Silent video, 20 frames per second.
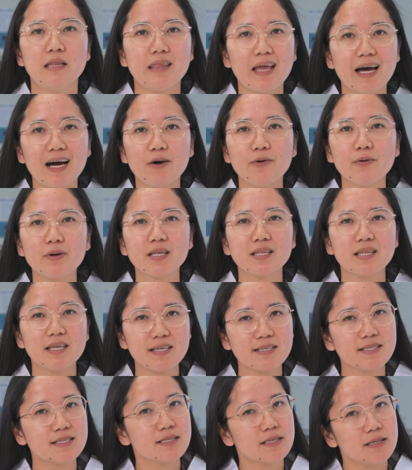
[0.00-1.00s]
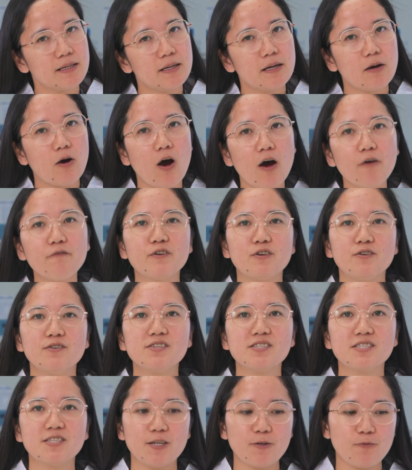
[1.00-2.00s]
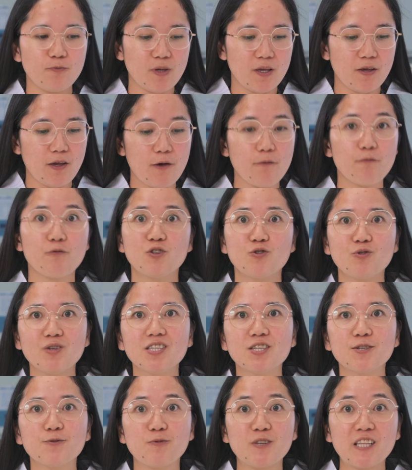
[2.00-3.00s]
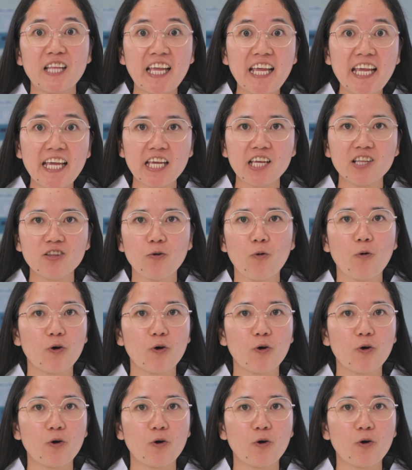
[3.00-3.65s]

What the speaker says: Now, it is obvious that if we treat it with heat